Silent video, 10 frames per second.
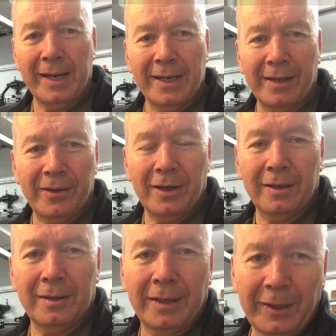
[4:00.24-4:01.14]

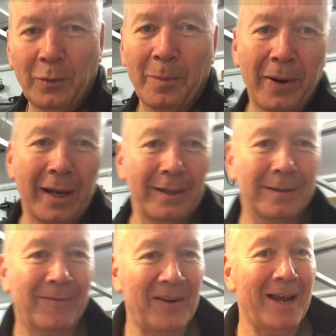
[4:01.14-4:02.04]
another heel
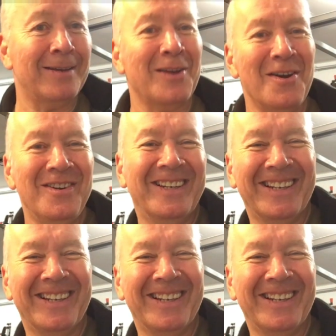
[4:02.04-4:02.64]
plate fiasco